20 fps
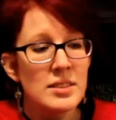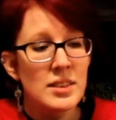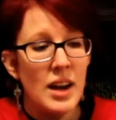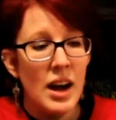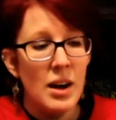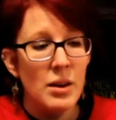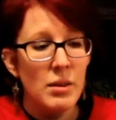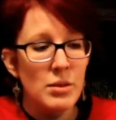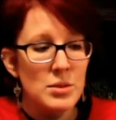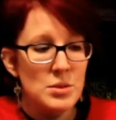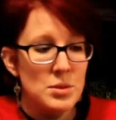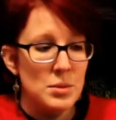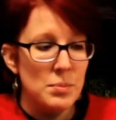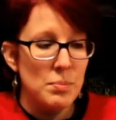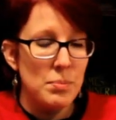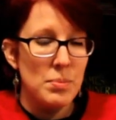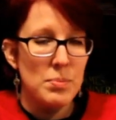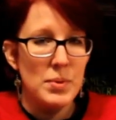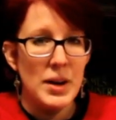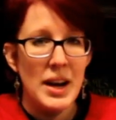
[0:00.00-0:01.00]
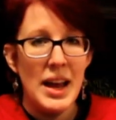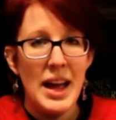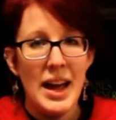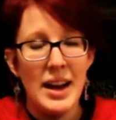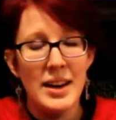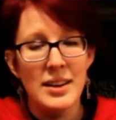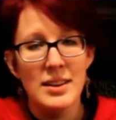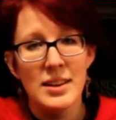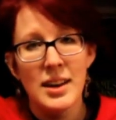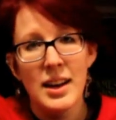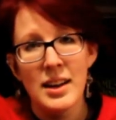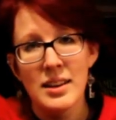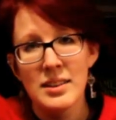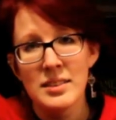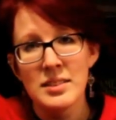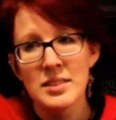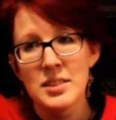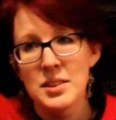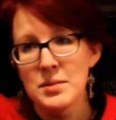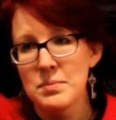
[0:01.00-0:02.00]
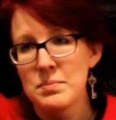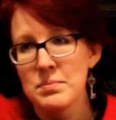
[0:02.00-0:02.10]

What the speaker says: how to plan, and